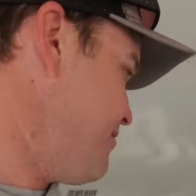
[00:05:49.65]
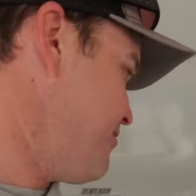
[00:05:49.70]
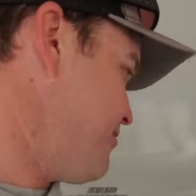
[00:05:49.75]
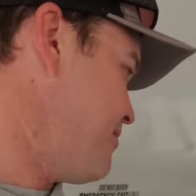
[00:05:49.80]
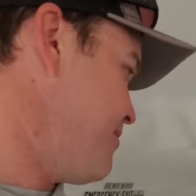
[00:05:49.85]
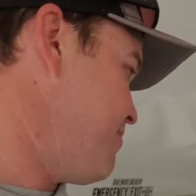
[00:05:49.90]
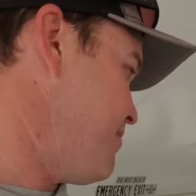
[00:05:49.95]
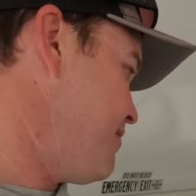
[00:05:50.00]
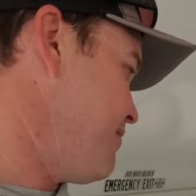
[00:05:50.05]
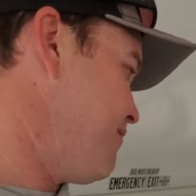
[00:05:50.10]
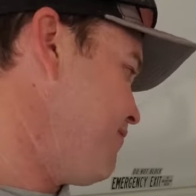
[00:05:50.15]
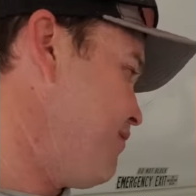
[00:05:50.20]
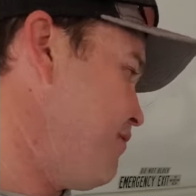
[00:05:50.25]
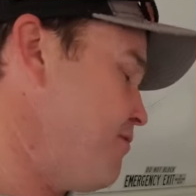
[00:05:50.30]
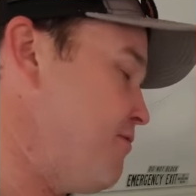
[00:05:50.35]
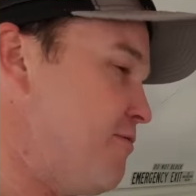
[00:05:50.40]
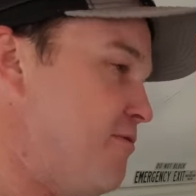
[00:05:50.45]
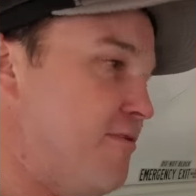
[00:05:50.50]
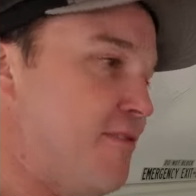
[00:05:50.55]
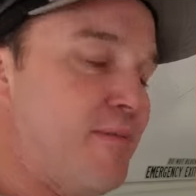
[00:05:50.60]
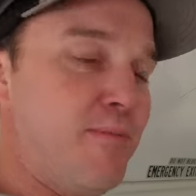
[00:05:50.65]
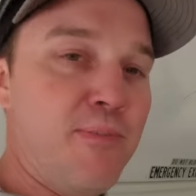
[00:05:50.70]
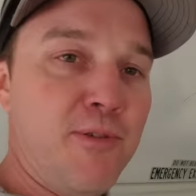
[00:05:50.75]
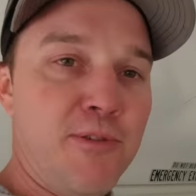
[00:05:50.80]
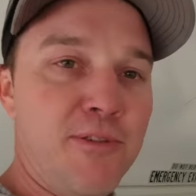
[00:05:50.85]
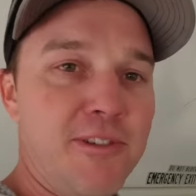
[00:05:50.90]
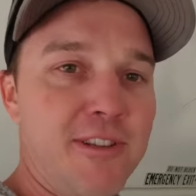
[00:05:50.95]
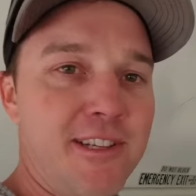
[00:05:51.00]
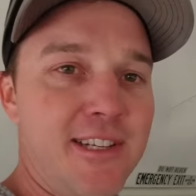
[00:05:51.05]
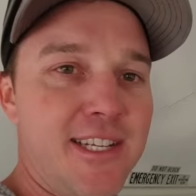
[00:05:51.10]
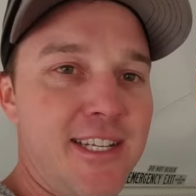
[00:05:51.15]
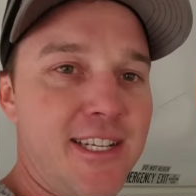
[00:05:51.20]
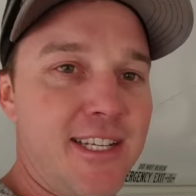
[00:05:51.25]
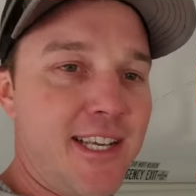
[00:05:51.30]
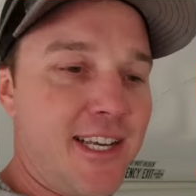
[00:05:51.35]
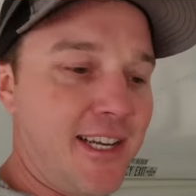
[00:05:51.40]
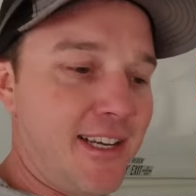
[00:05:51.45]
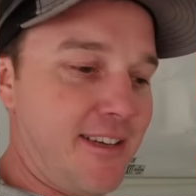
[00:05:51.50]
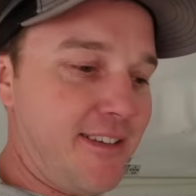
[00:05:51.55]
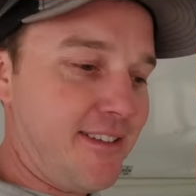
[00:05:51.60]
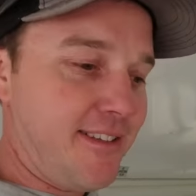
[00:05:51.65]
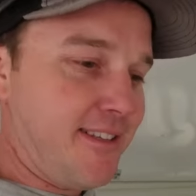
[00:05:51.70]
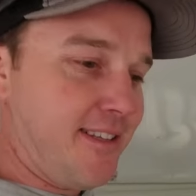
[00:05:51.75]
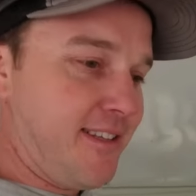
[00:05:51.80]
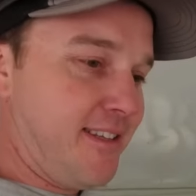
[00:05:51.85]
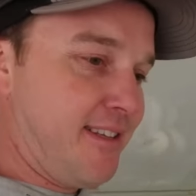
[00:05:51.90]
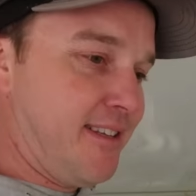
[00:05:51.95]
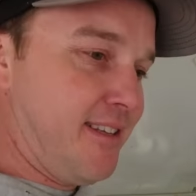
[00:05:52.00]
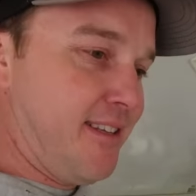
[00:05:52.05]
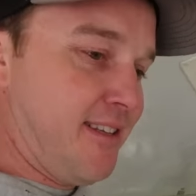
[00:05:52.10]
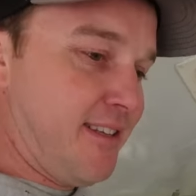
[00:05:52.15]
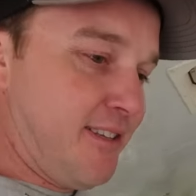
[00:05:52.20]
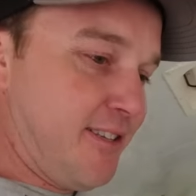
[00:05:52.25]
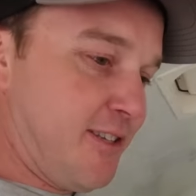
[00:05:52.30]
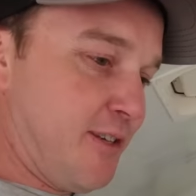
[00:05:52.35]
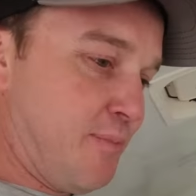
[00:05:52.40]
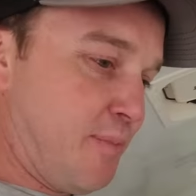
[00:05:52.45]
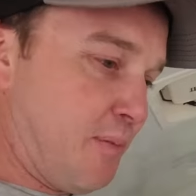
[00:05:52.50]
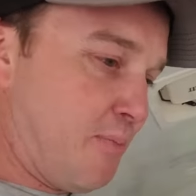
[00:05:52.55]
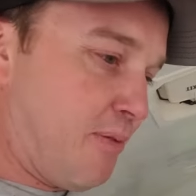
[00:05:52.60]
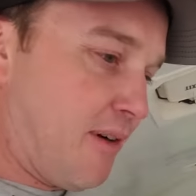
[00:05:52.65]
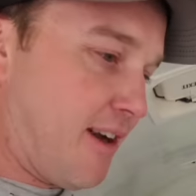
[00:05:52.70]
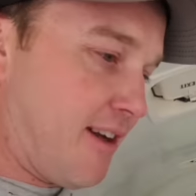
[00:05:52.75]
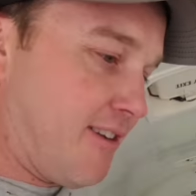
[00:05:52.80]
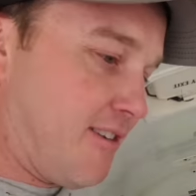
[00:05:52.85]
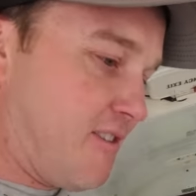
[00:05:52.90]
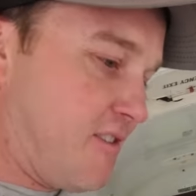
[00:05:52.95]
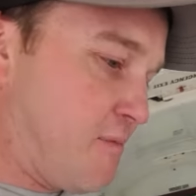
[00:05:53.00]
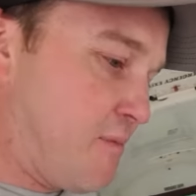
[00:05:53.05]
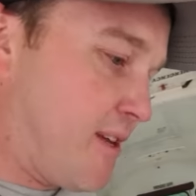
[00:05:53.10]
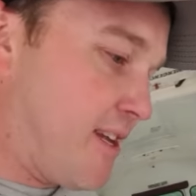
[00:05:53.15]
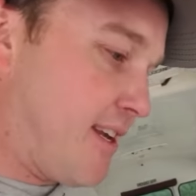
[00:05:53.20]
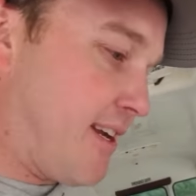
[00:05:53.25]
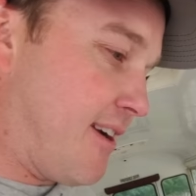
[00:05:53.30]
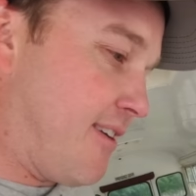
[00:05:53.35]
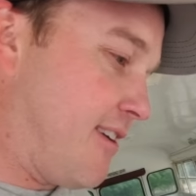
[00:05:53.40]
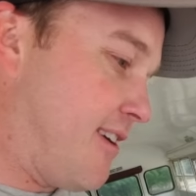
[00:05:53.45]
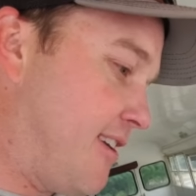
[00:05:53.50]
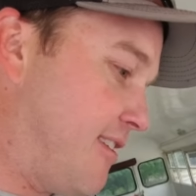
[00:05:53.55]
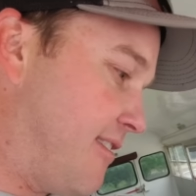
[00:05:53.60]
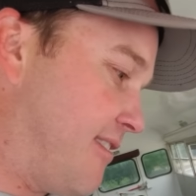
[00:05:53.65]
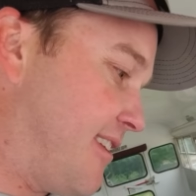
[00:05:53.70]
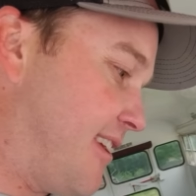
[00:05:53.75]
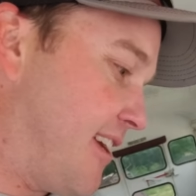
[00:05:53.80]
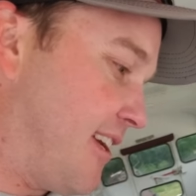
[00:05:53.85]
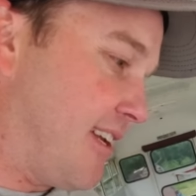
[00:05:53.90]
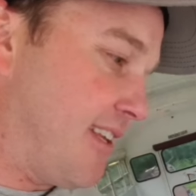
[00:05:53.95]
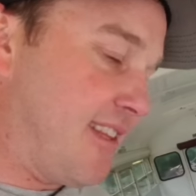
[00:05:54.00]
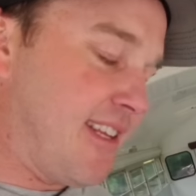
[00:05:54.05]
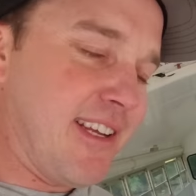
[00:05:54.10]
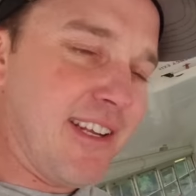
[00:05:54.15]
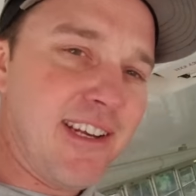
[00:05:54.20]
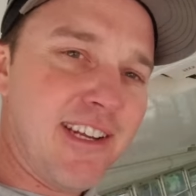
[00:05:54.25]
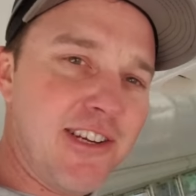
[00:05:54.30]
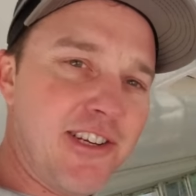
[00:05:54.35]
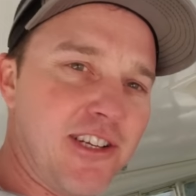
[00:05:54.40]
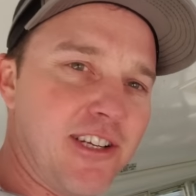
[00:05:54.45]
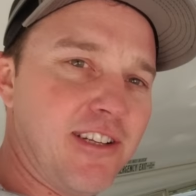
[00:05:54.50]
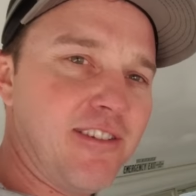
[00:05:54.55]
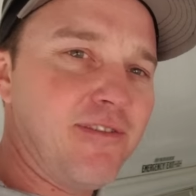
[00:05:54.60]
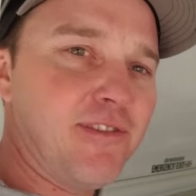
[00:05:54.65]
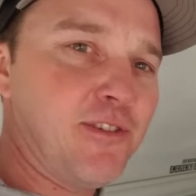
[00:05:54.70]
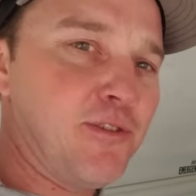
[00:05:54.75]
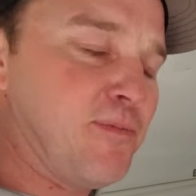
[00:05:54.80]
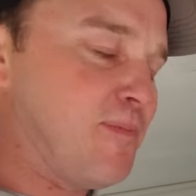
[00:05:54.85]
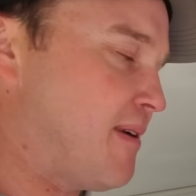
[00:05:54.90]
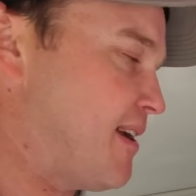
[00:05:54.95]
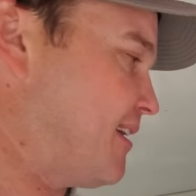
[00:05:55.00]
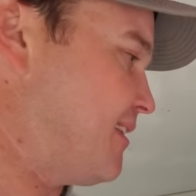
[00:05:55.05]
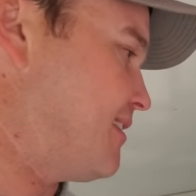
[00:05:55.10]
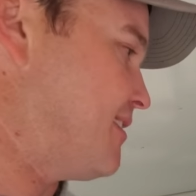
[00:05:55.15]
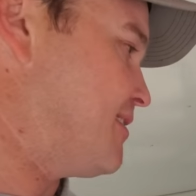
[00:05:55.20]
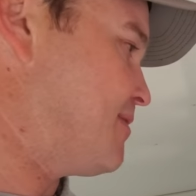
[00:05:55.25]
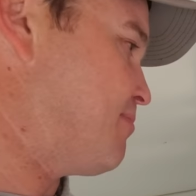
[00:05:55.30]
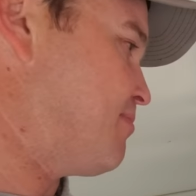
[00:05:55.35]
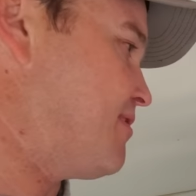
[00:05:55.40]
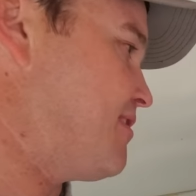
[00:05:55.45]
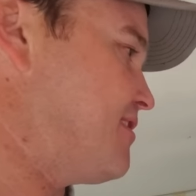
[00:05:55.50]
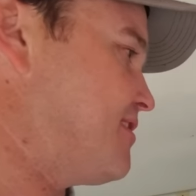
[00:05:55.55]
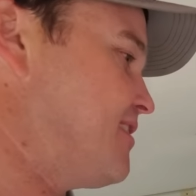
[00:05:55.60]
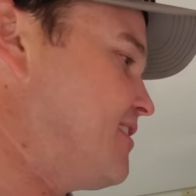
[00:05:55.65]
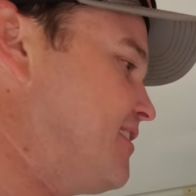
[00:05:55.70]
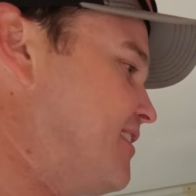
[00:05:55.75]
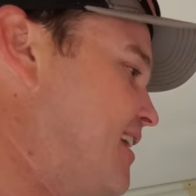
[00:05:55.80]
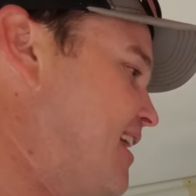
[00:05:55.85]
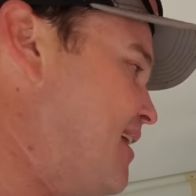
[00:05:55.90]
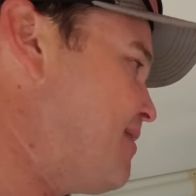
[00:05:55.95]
Stripping the floor and pulling the decals. Super proud of him getting out here and taking the initiative to make this project